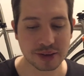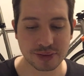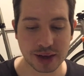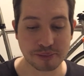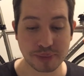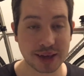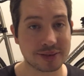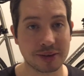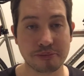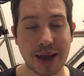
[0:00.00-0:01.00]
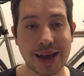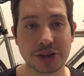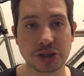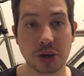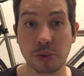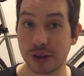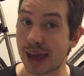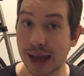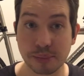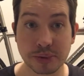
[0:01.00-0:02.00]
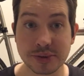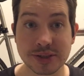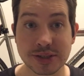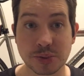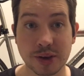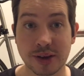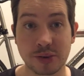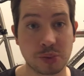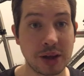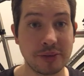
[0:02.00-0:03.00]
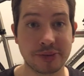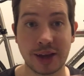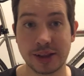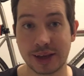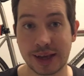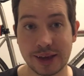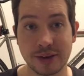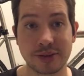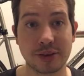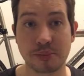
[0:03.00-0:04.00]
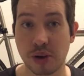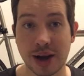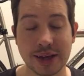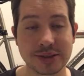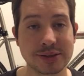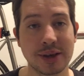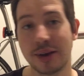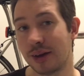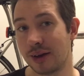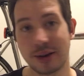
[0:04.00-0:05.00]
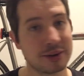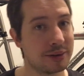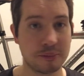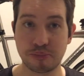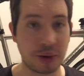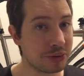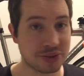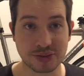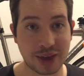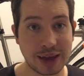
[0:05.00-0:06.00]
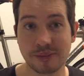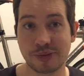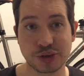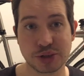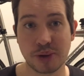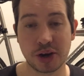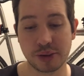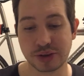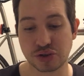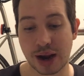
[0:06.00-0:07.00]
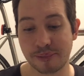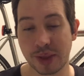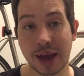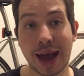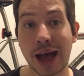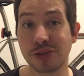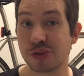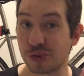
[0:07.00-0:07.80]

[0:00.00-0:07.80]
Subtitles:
that mix and match all the cables as well for like the gears and the brakes, both the same for Shimano and SRAM, and the